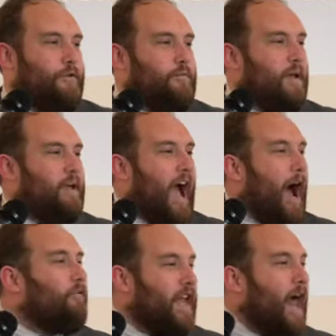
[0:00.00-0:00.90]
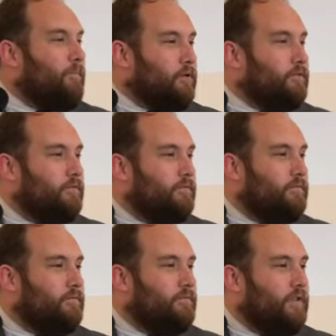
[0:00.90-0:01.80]
you maybe have an animal
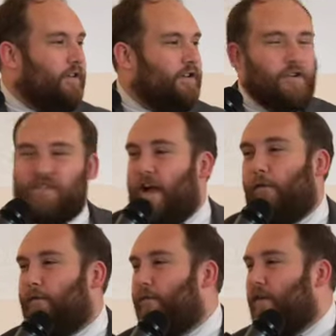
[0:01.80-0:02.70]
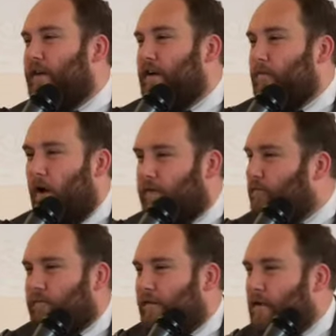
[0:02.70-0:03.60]
yourself,
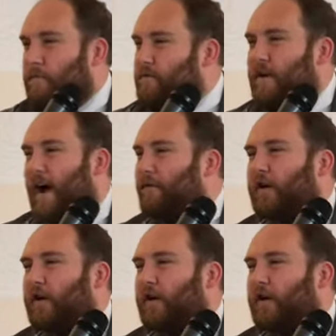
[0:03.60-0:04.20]
one with whom you have a